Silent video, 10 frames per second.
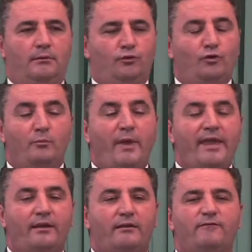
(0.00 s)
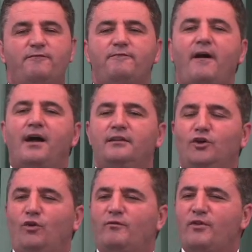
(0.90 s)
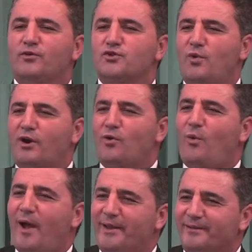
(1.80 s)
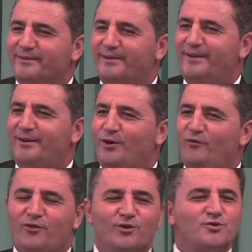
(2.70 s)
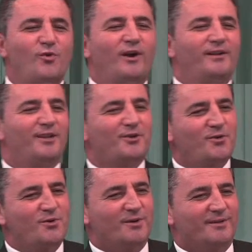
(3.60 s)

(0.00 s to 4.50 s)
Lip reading: to make fun of those who are quiet, of those who are not cool.